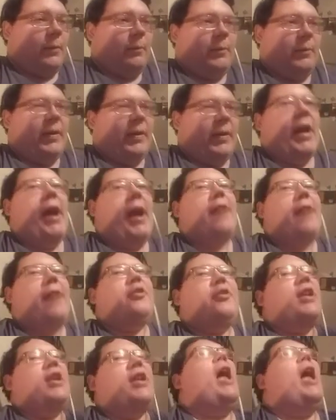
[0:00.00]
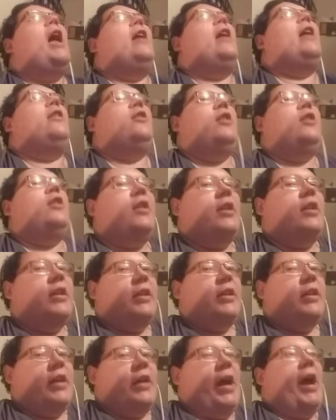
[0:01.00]
I mean, I understand.
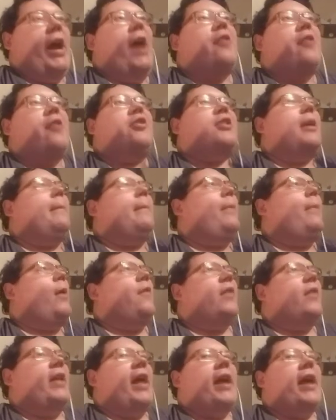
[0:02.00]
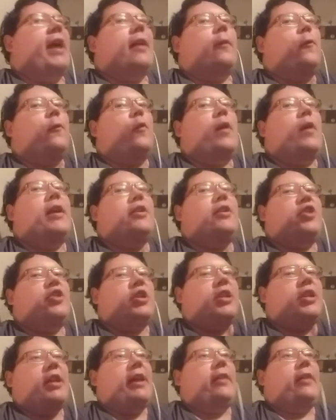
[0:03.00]
I understand perfectly. I got a friend
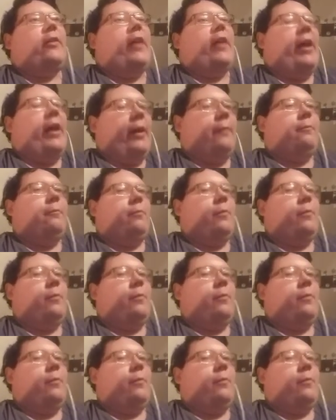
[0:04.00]
just like that.